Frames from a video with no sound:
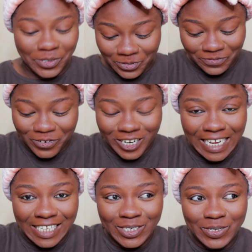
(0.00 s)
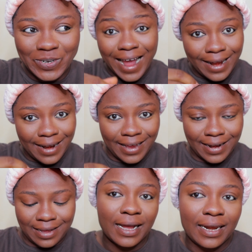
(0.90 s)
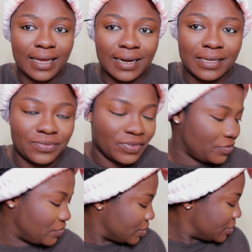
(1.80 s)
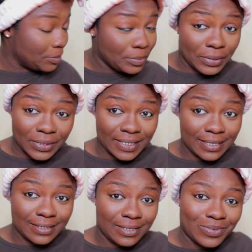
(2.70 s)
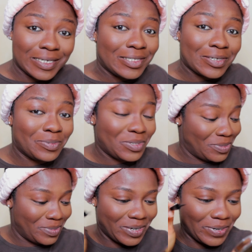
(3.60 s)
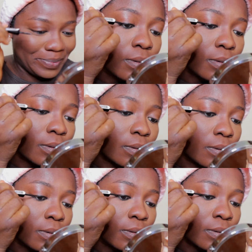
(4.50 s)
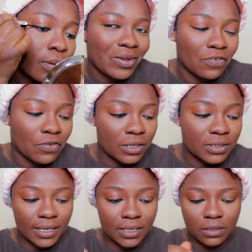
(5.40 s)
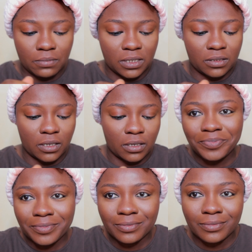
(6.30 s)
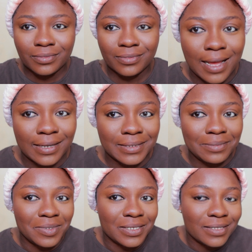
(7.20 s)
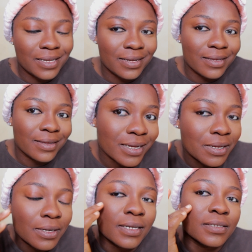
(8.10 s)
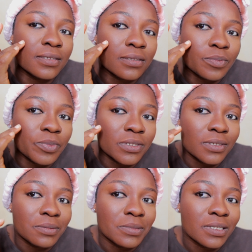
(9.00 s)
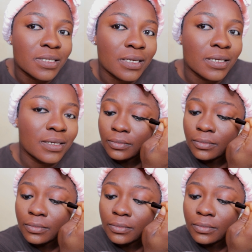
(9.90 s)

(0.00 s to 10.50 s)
you won't forget your eyeliner. Eyeliner is very, very important when it comes to makeup. Of course, I did mistake. I did mistake. Can you guys spot the mistake?